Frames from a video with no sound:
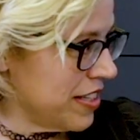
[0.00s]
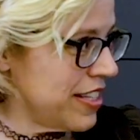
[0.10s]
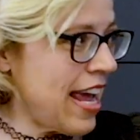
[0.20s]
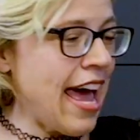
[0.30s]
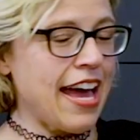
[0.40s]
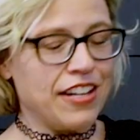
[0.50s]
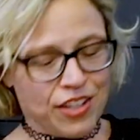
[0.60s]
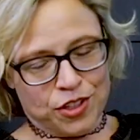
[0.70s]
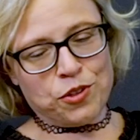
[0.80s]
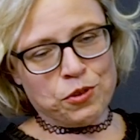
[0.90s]
to add
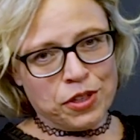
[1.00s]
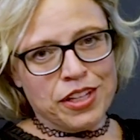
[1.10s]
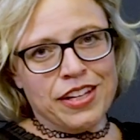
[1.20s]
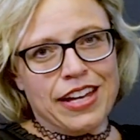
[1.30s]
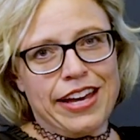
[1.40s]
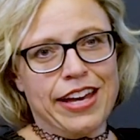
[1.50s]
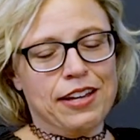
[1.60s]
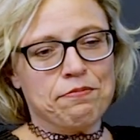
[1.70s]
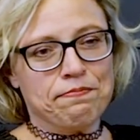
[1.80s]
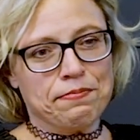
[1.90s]
new
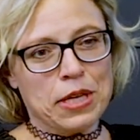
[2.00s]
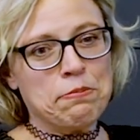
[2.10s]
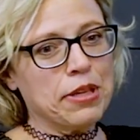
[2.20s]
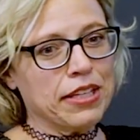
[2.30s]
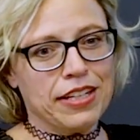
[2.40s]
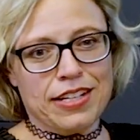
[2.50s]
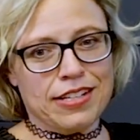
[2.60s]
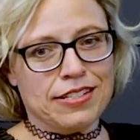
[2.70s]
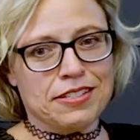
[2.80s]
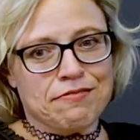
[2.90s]

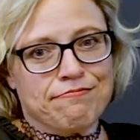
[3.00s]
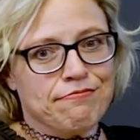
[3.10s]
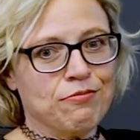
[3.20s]
abilities